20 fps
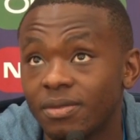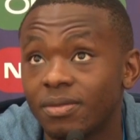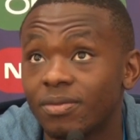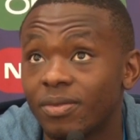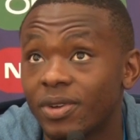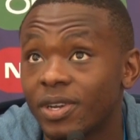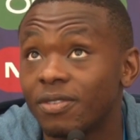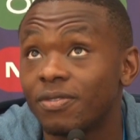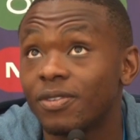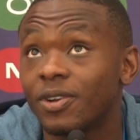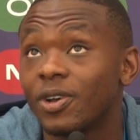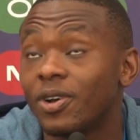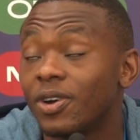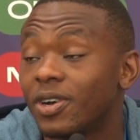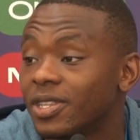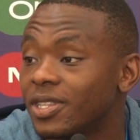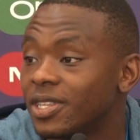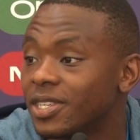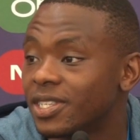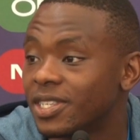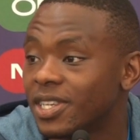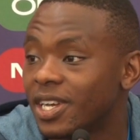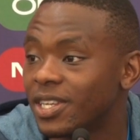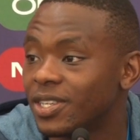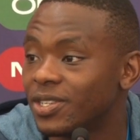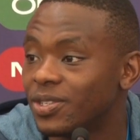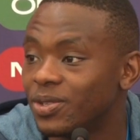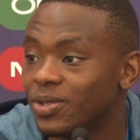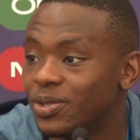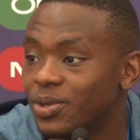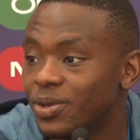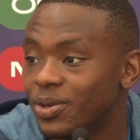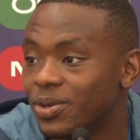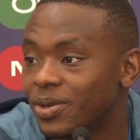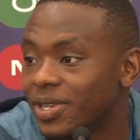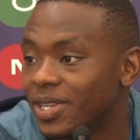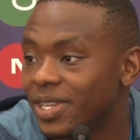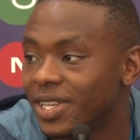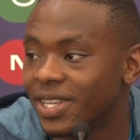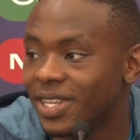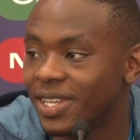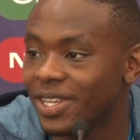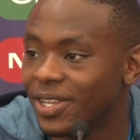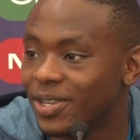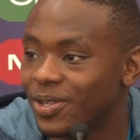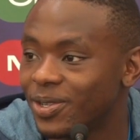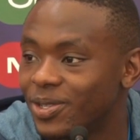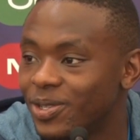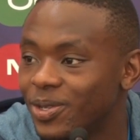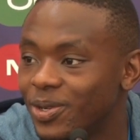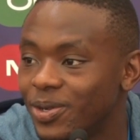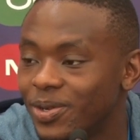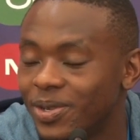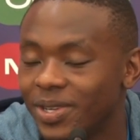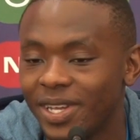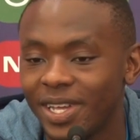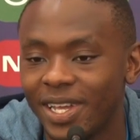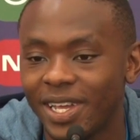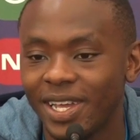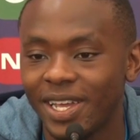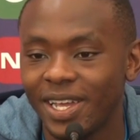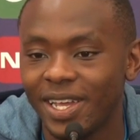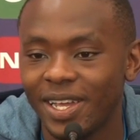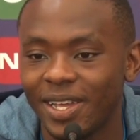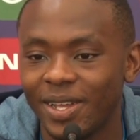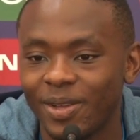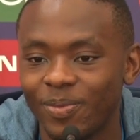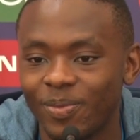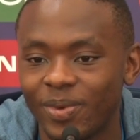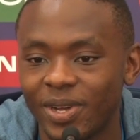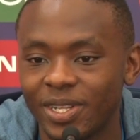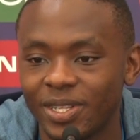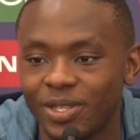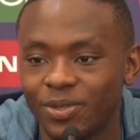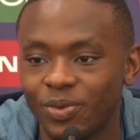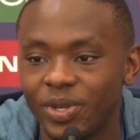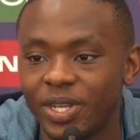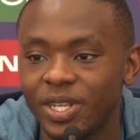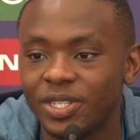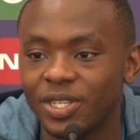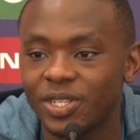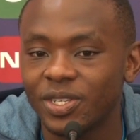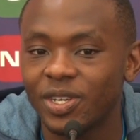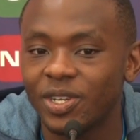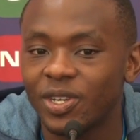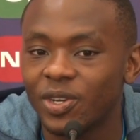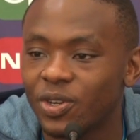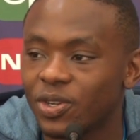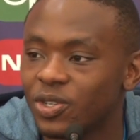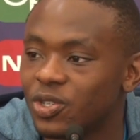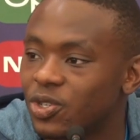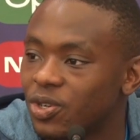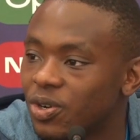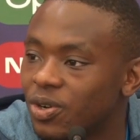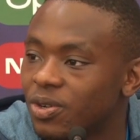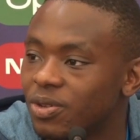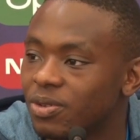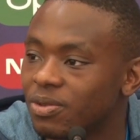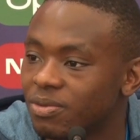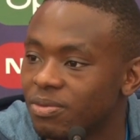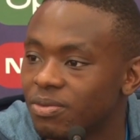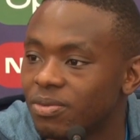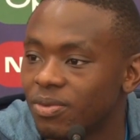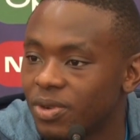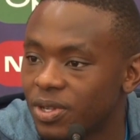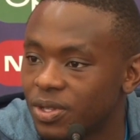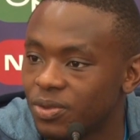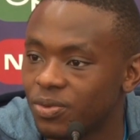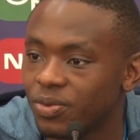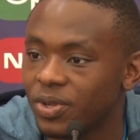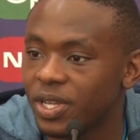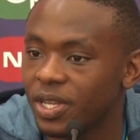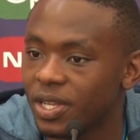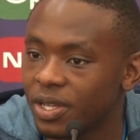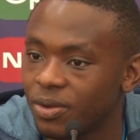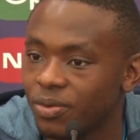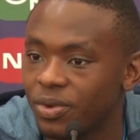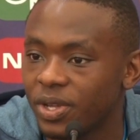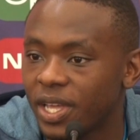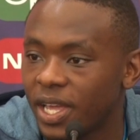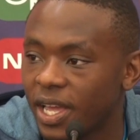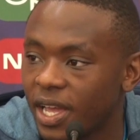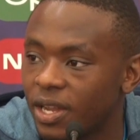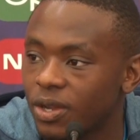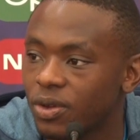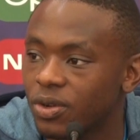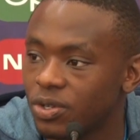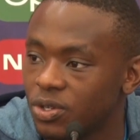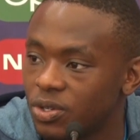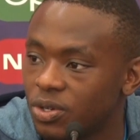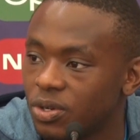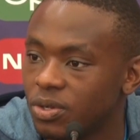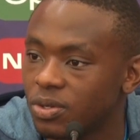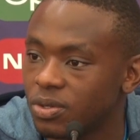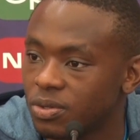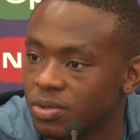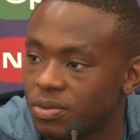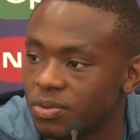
Whatever God decides to do, he'll do. But we're just going to control what we can control.